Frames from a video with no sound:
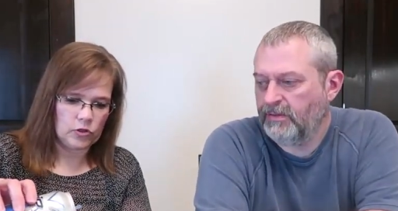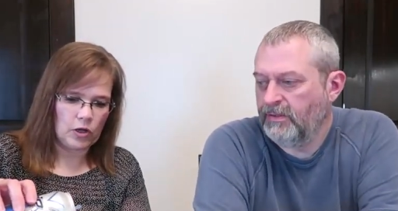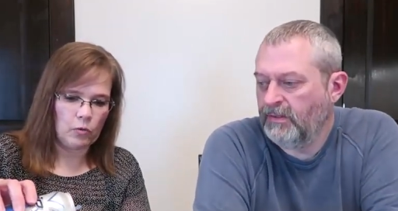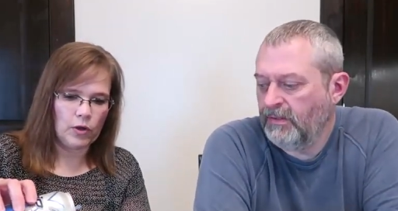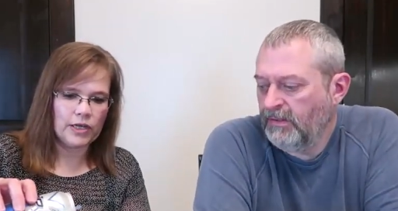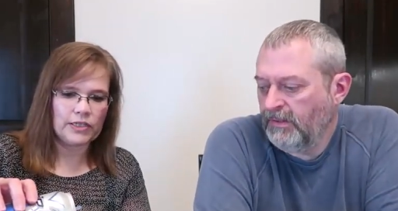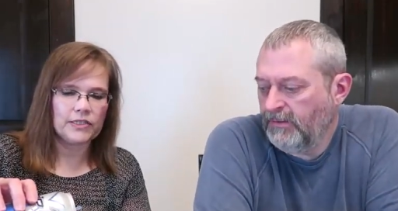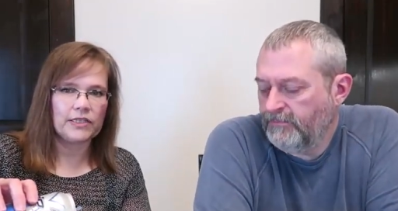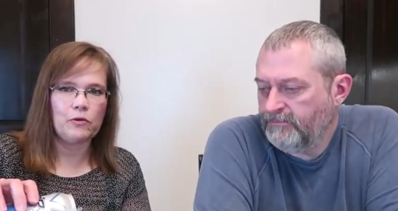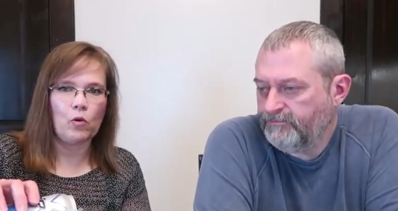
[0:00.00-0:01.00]
Speaker 1: So I wanted
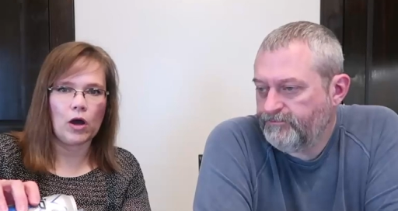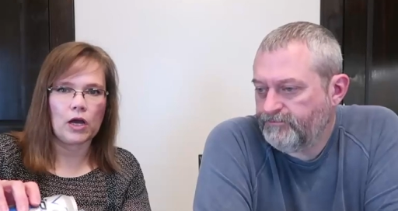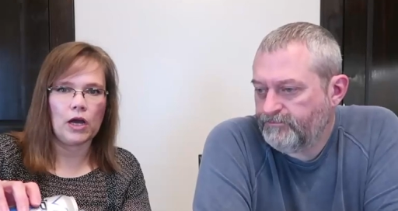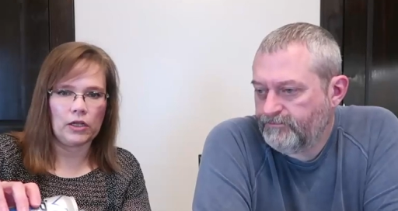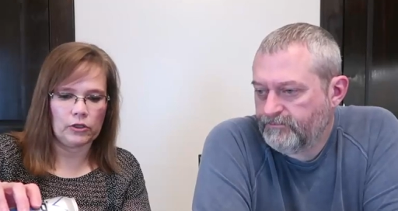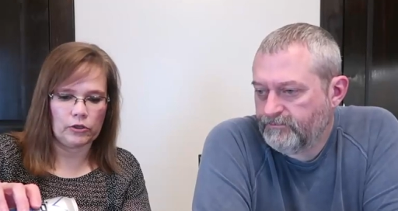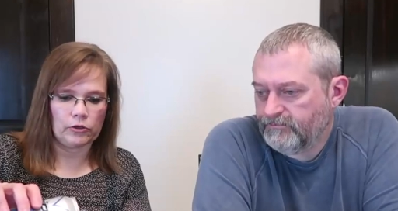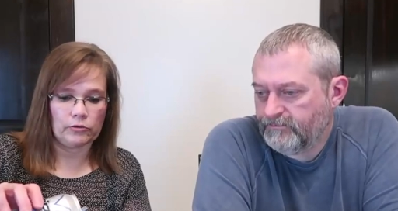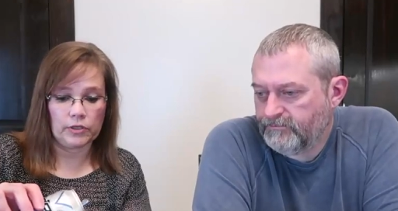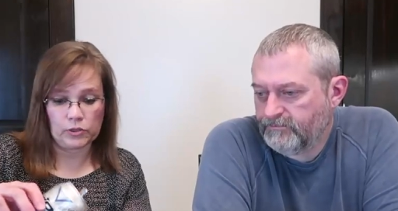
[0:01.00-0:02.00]
to see what
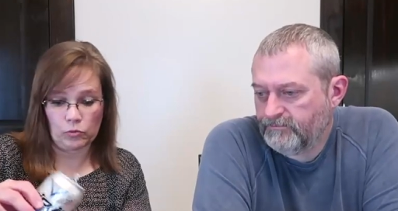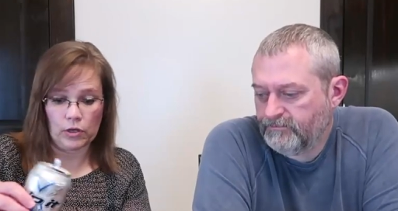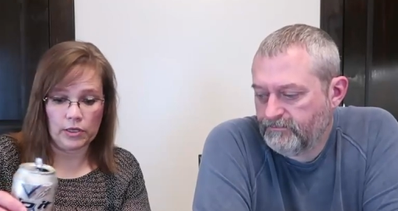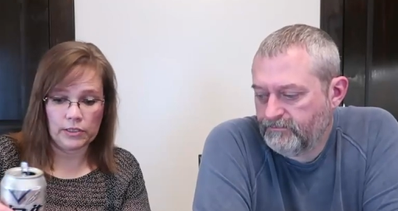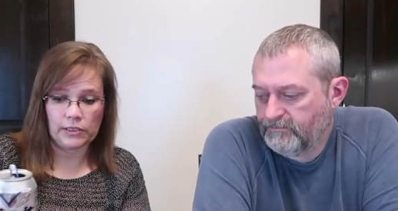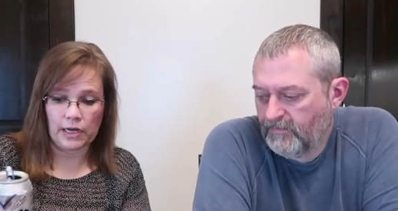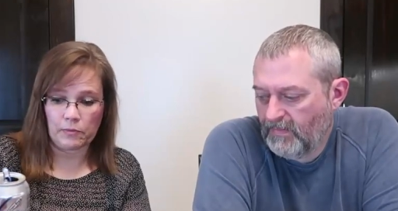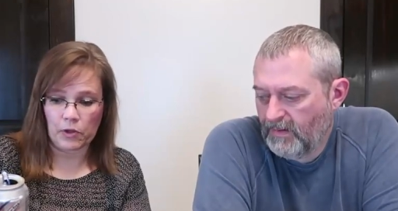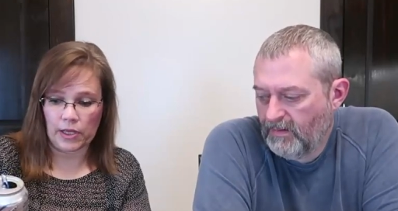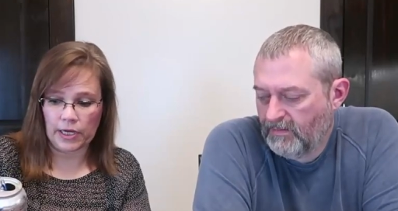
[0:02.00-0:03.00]
color this was, and
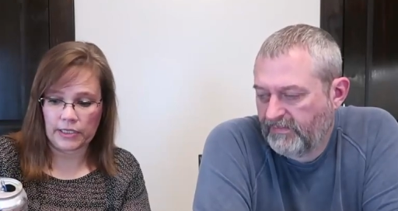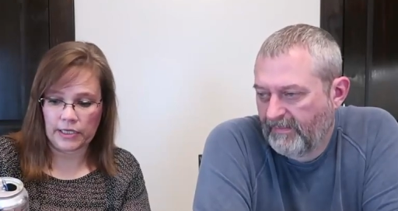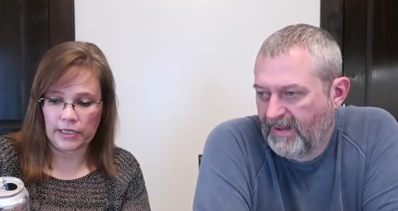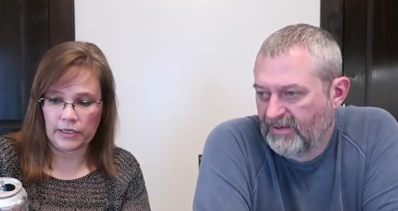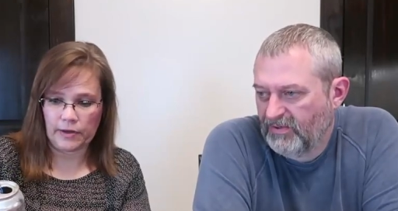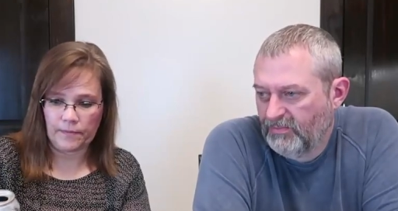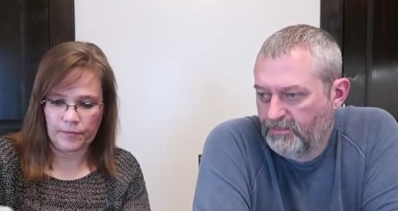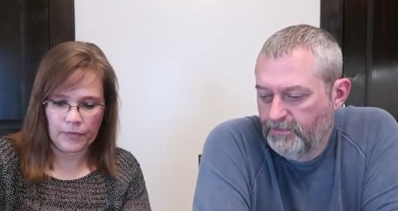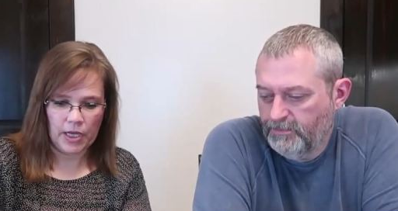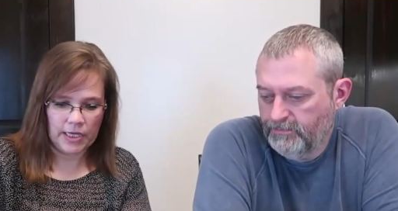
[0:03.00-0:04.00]
I'm glad
Speaker 2: it's I like did. Mountain Dew?
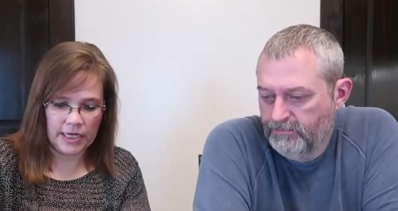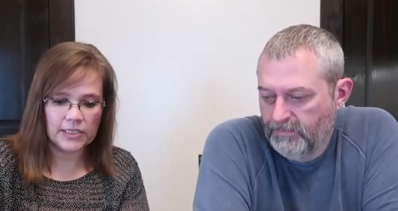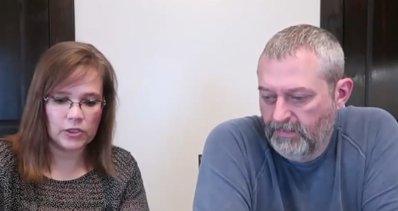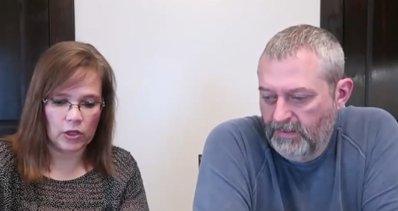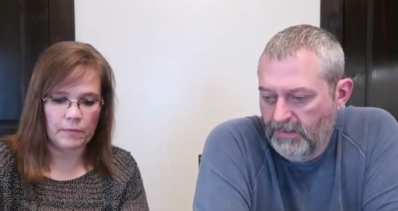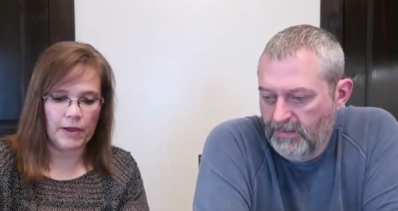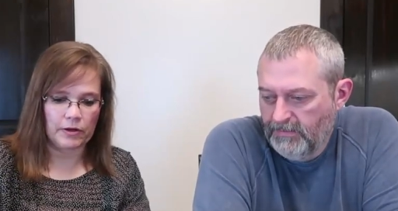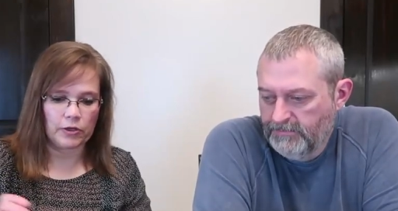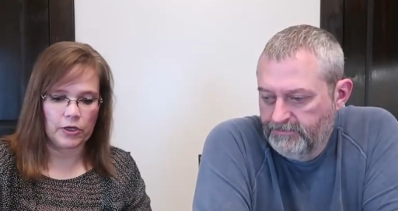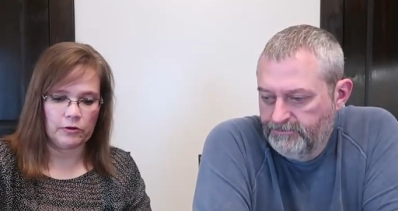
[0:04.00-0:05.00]
Speaker 1: It does look like
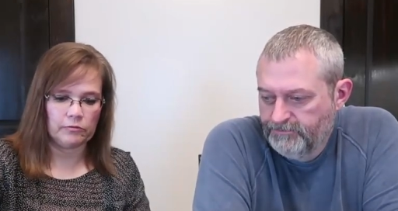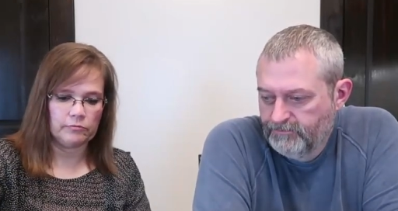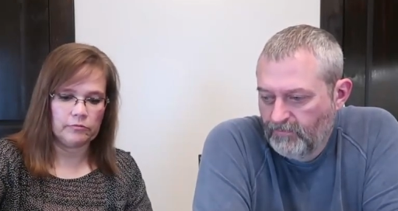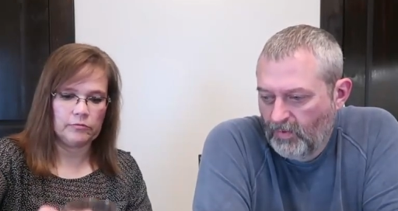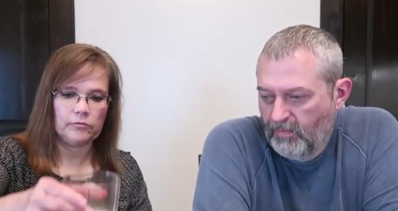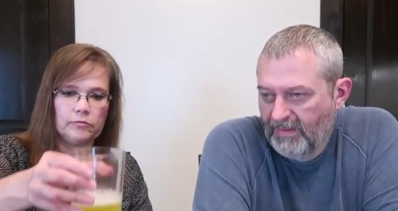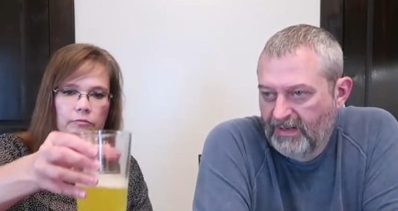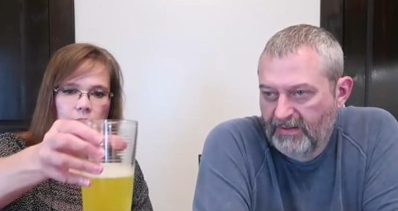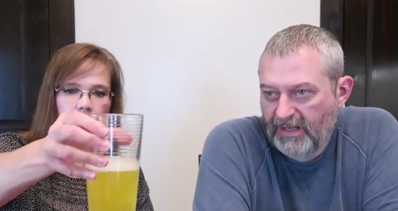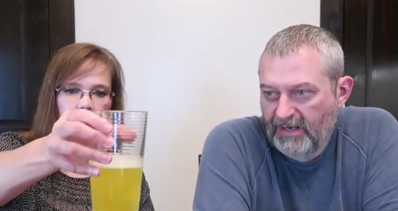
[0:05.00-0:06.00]
Mountain Dew.
Speaker 2: Or
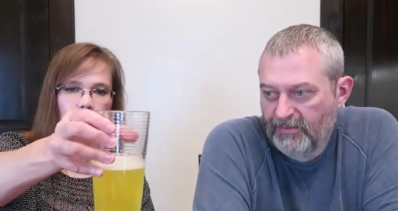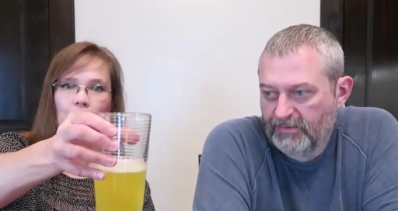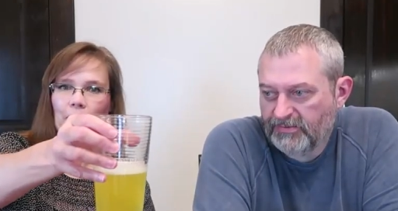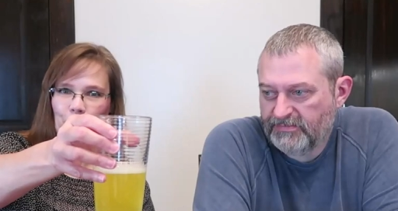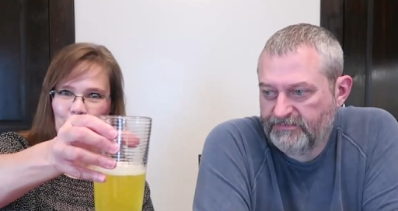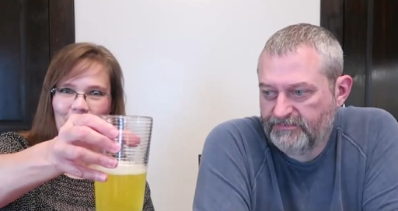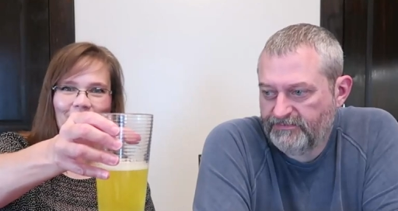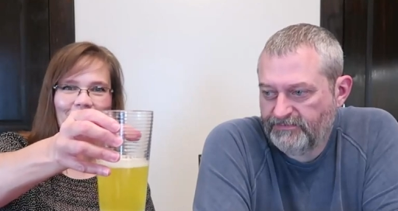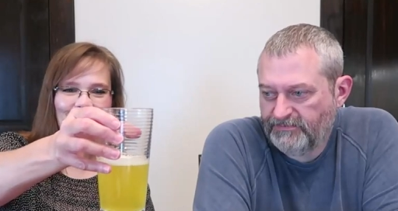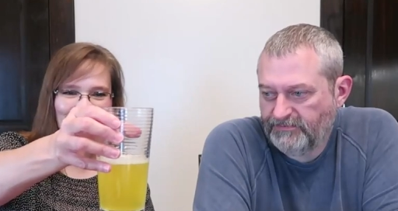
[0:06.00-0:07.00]
Mellow Yellow.
Speaker 1: Mellow
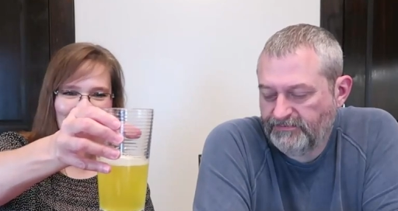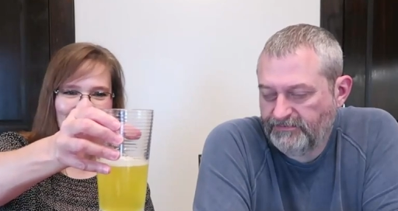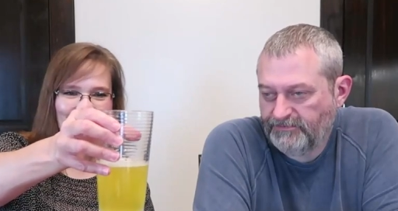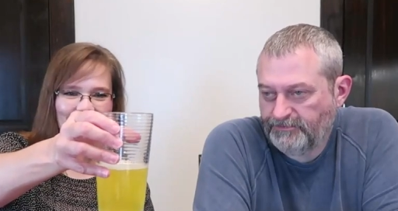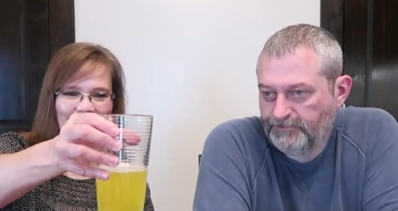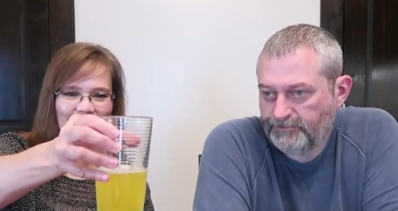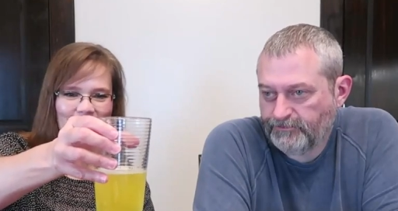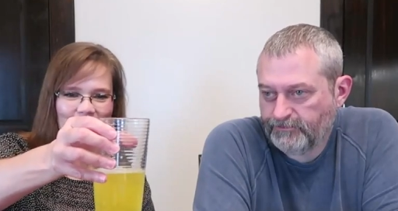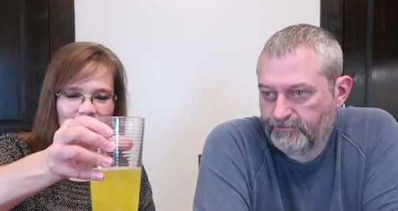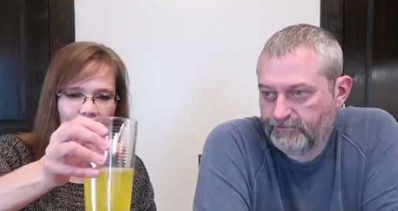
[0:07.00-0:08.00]
Yellow, yeah.
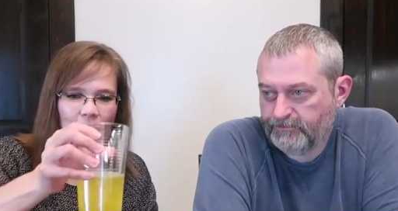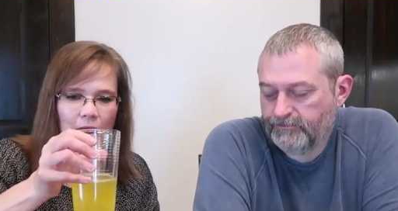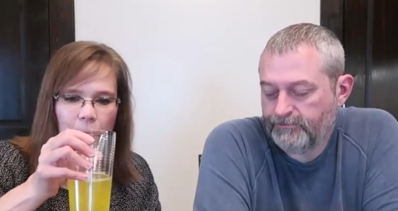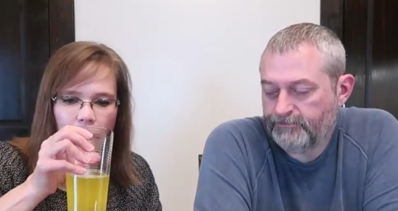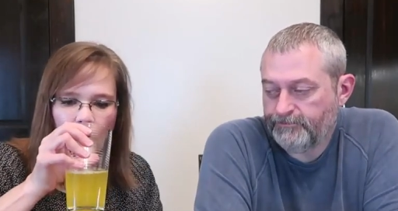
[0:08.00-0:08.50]
Okay.